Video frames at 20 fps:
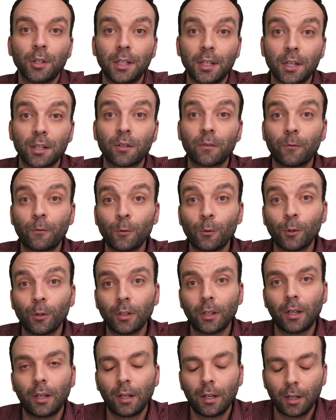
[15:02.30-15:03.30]
in its
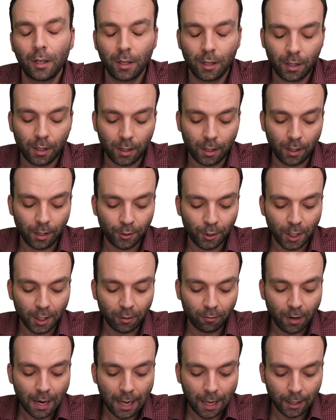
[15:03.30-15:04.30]
full
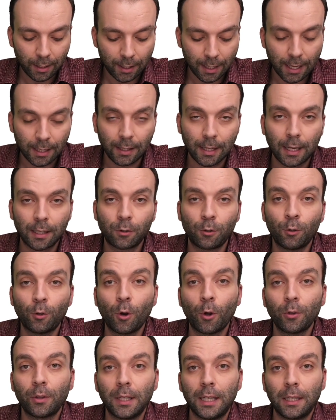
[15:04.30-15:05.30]
generality, and that you
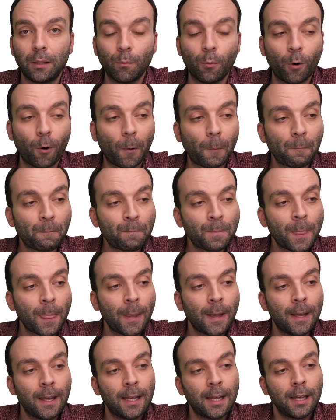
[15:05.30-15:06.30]
don't need more.
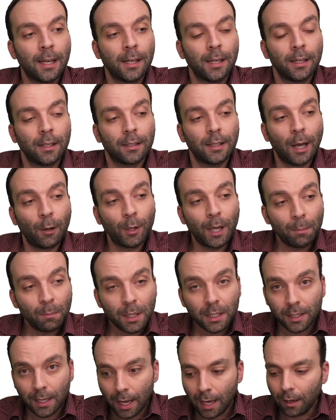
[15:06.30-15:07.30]
Now, let
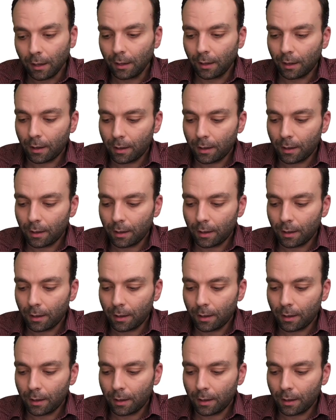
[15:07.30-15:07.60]
me say